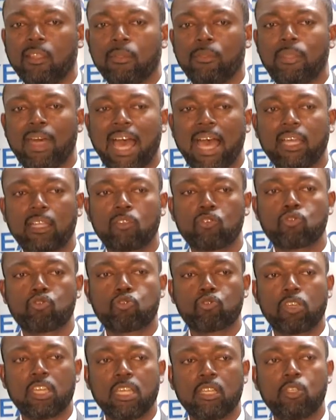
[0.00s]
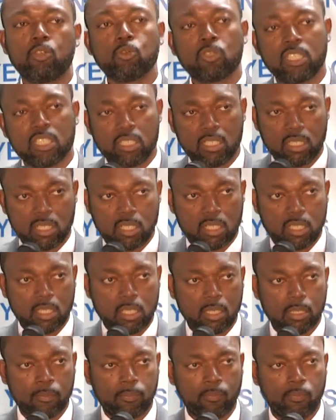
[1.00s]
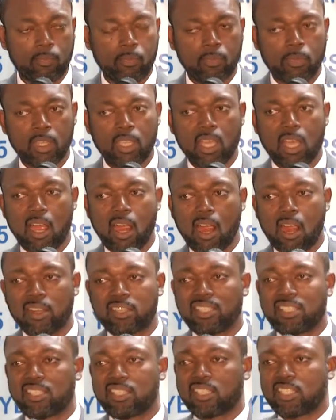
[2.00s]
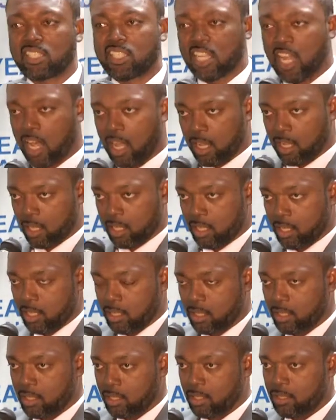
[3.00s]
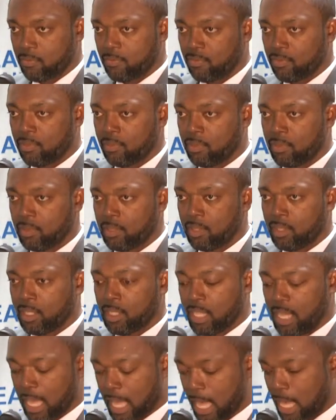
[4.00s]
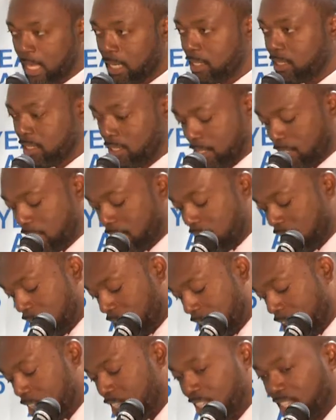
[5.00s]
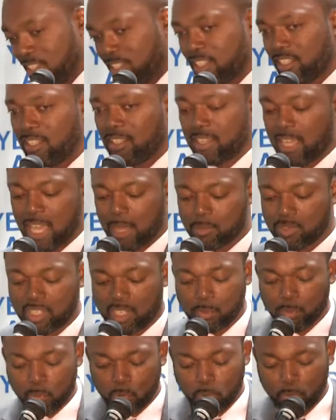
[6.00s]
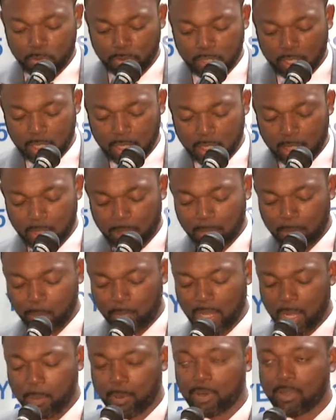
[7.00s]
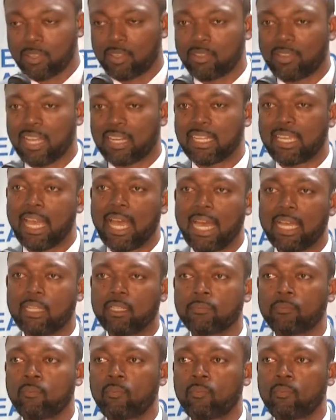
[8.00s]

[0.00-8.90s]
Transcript: that trade unions are stuck. And the MC moved the paper that he had.